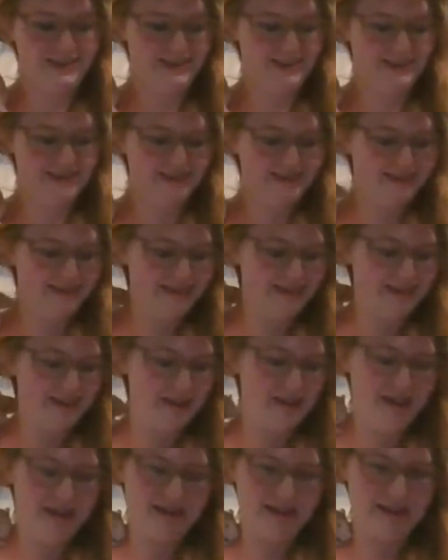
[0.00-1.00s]
If
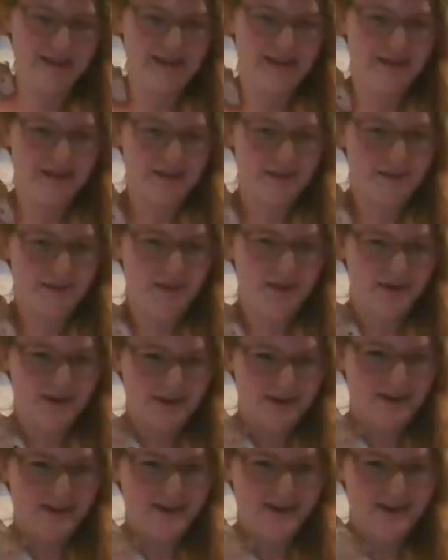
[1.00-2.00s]
I can get them
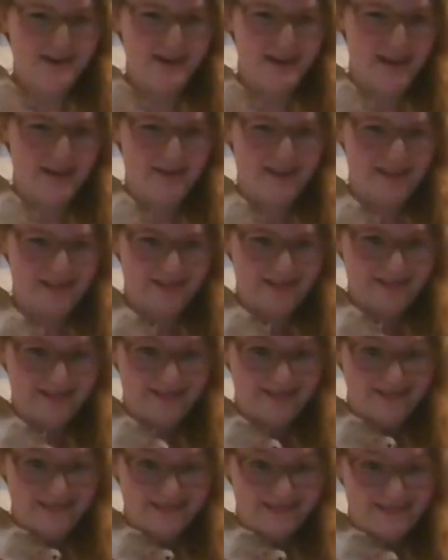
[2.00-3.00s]
on.
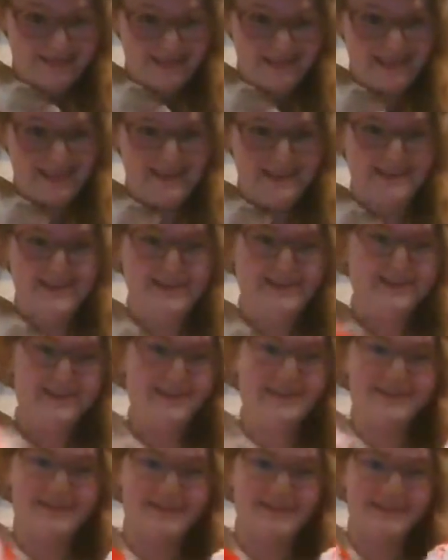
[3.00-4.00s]
Here they
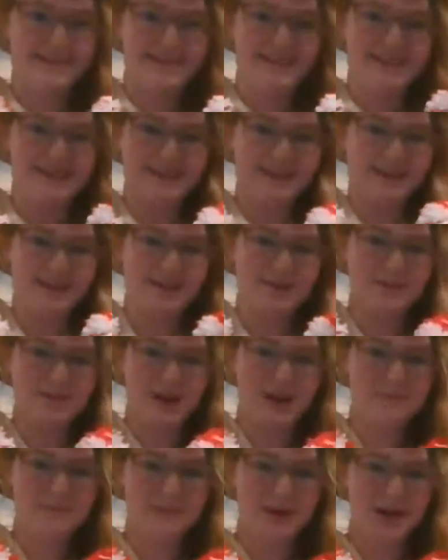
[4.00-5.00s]
are. They're little
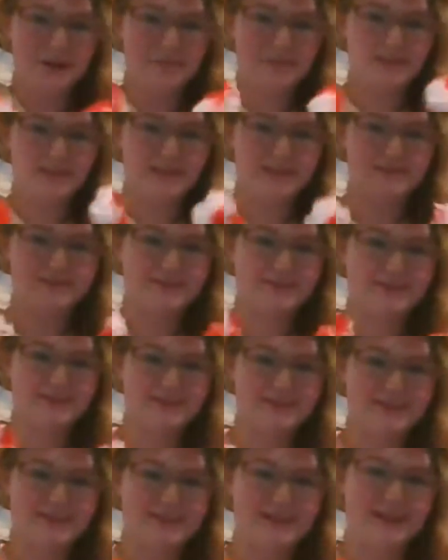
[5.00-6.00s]
pom-pom
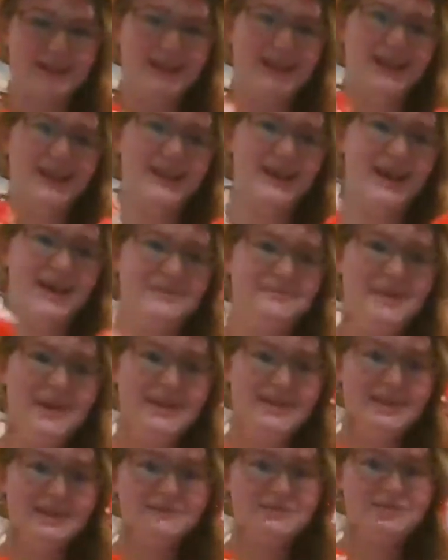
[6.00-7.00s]
gloves. I
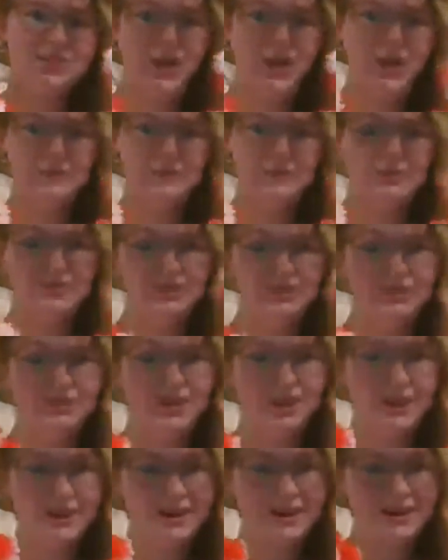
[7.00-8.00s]
made them to help cheer
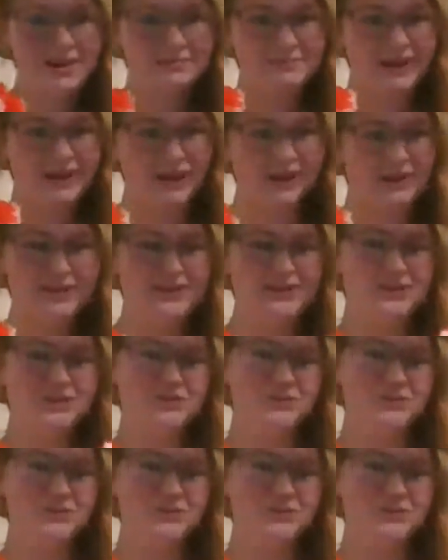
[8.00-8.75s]
on my